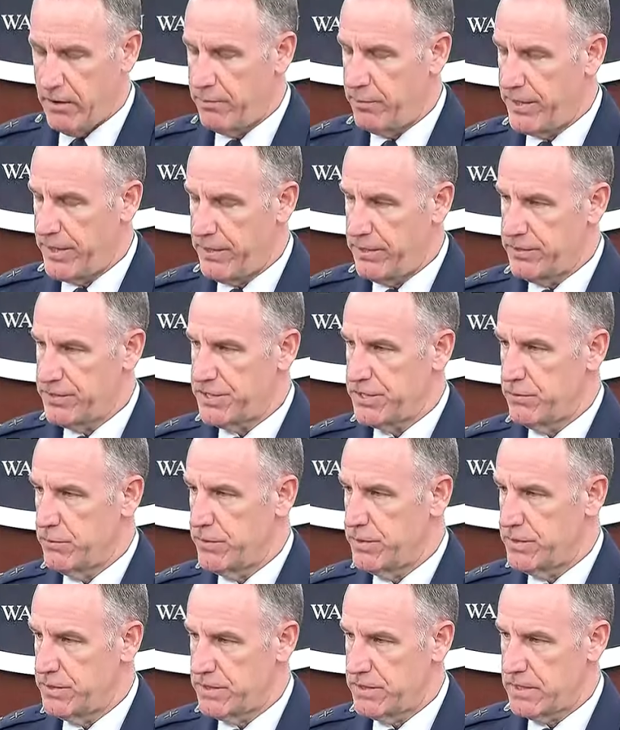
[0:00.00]
It appears it
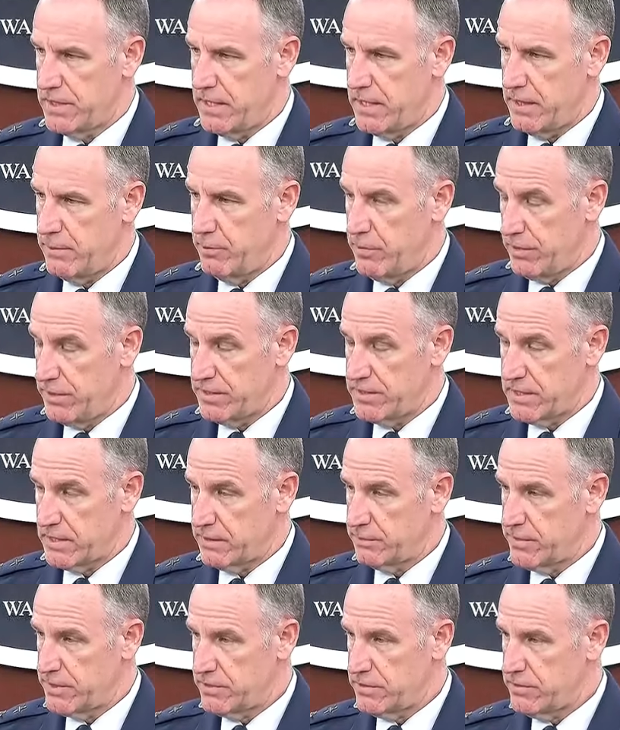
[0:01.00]
was uh,
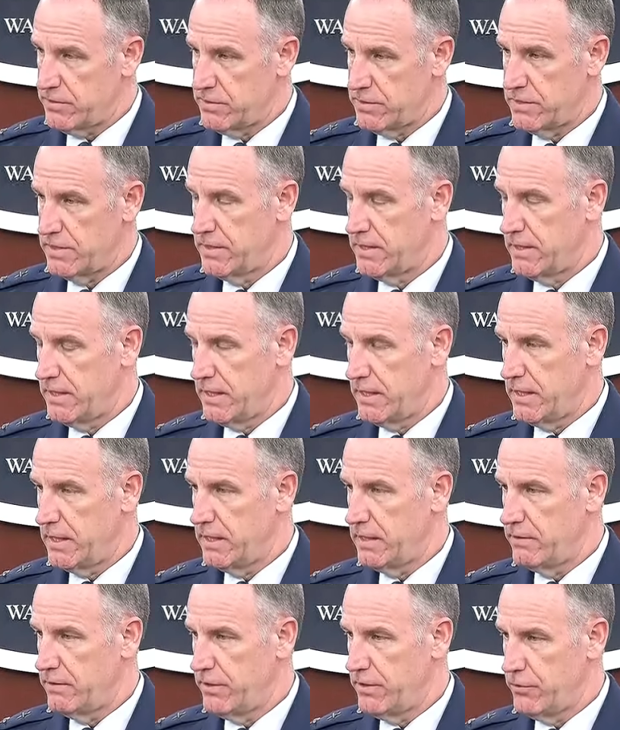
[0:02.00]
ballistic missiles,
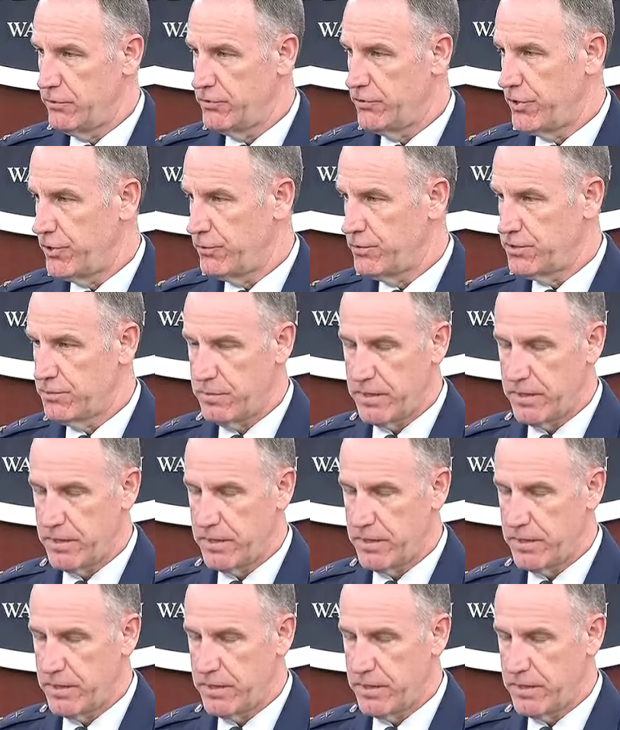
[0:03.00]
uh, no drones.